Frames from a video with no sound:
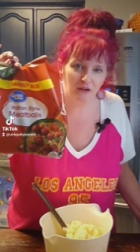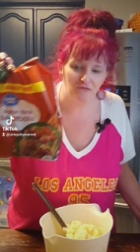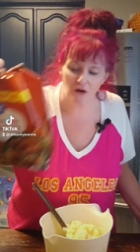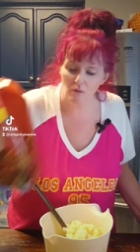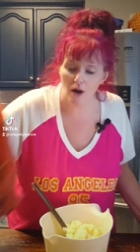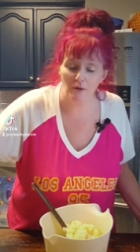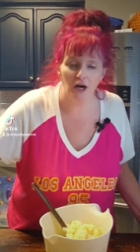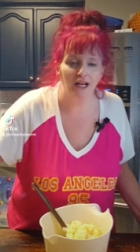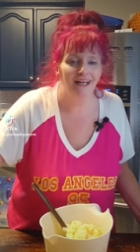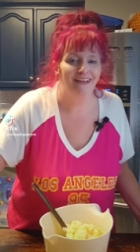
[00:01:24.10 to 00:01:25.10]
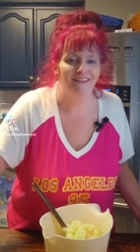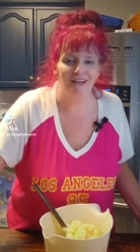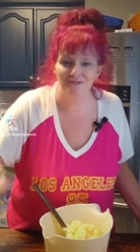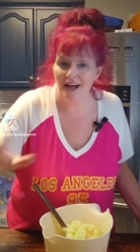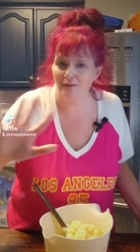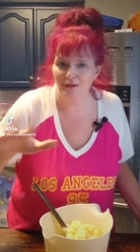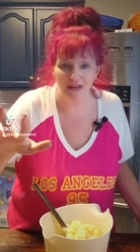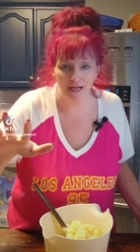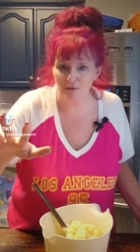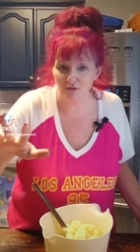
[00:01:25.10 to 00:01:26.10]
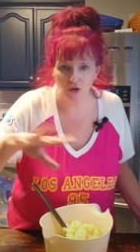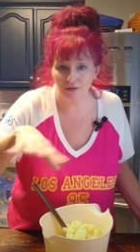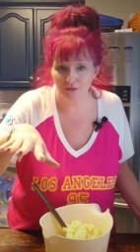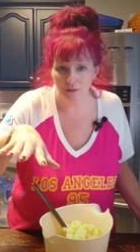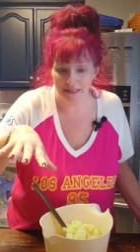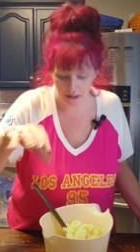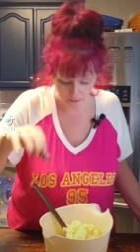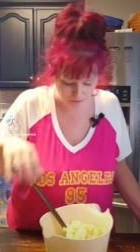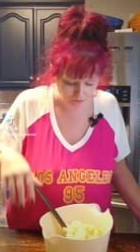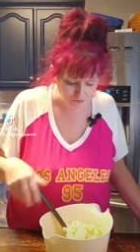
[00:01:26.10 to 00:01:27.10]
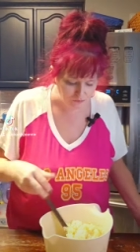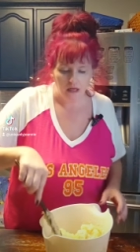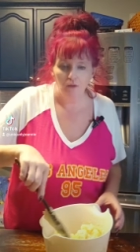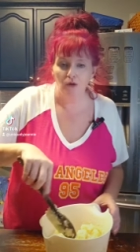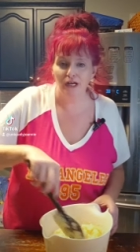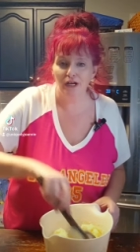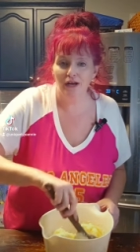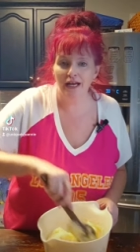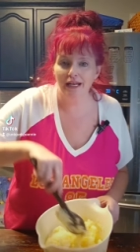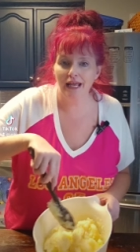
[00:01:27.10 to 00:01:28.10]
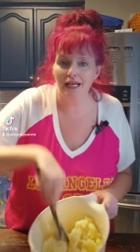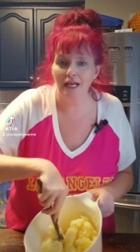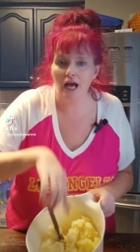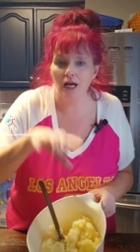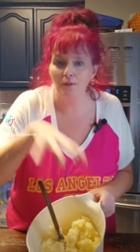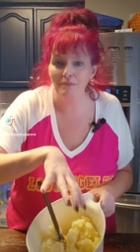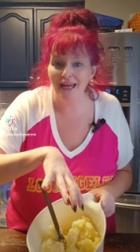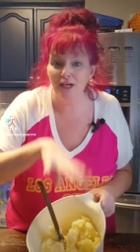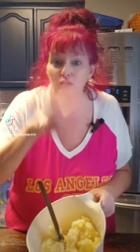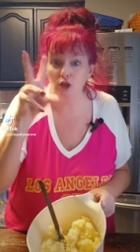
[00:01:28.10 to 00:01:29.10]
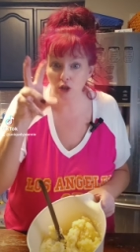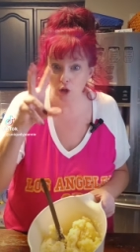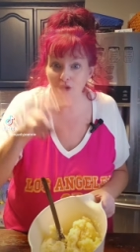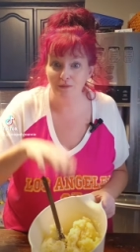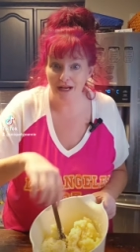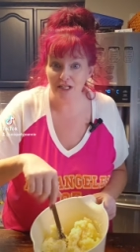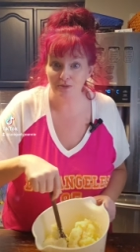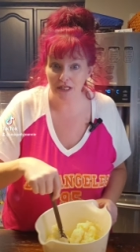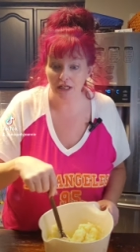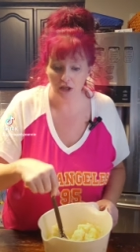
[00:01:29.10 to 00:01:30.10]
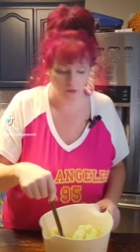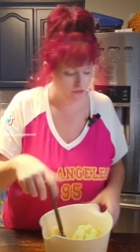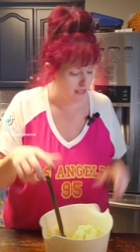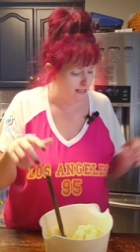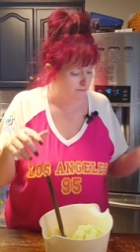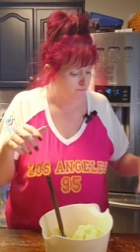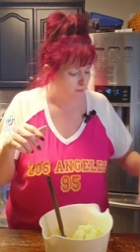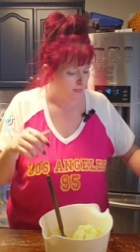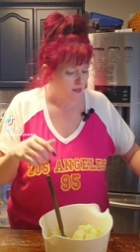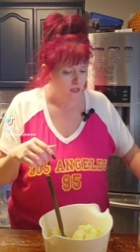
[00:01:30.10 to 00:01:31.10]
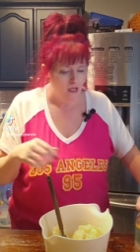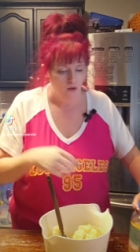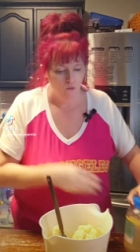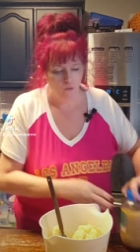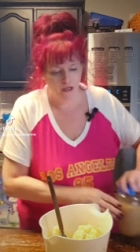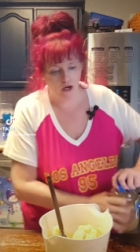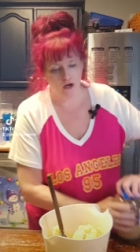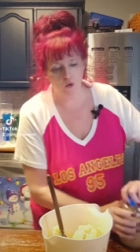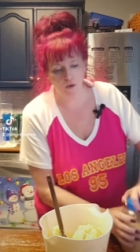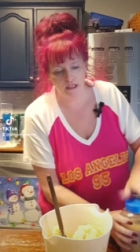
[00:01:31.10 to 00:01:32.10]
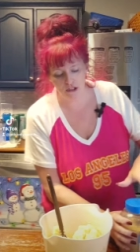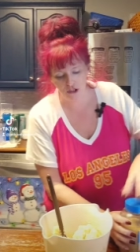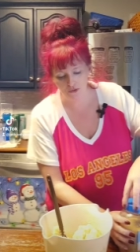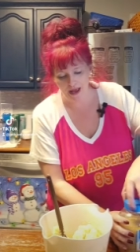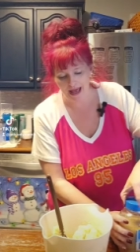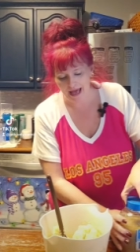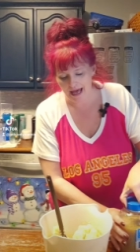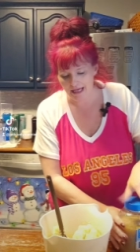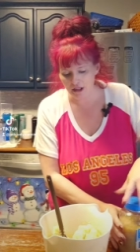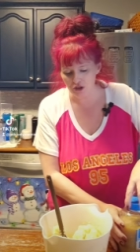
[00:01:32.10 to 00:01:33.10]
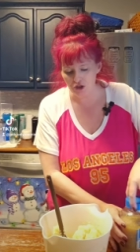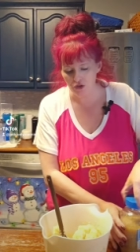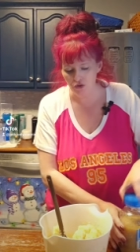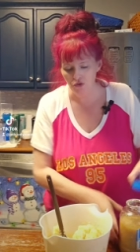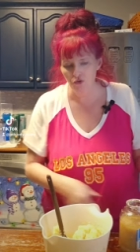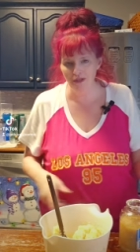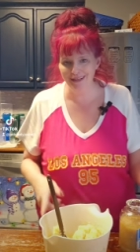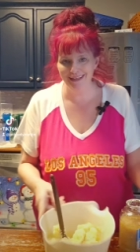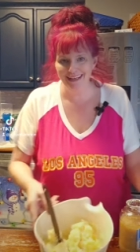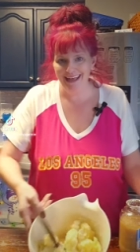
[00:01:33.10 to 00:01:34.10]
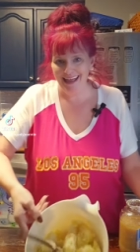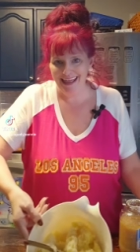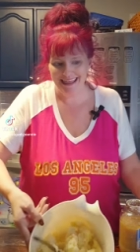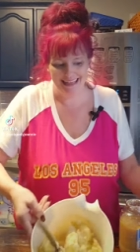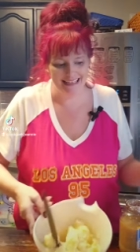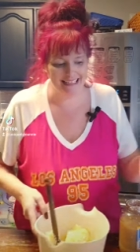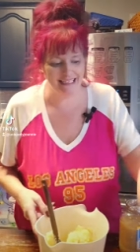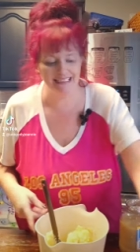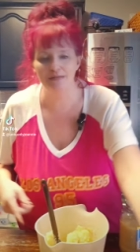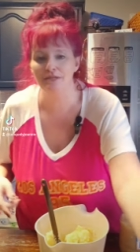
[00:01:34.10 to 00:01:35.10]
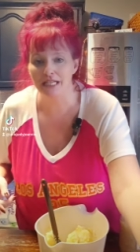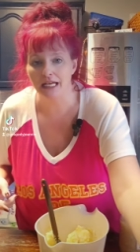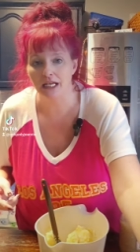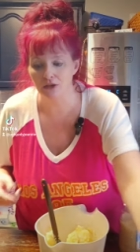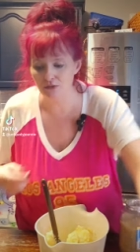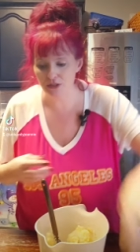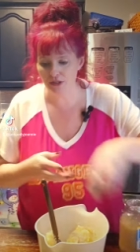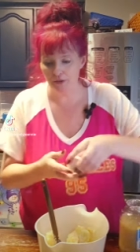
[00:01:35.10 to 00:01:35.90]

from Walmart. They're fine. We've had them before. No big deal. We're going to go ahead and make the loaded mashed potato, okay? We are going to add to these instant potatoes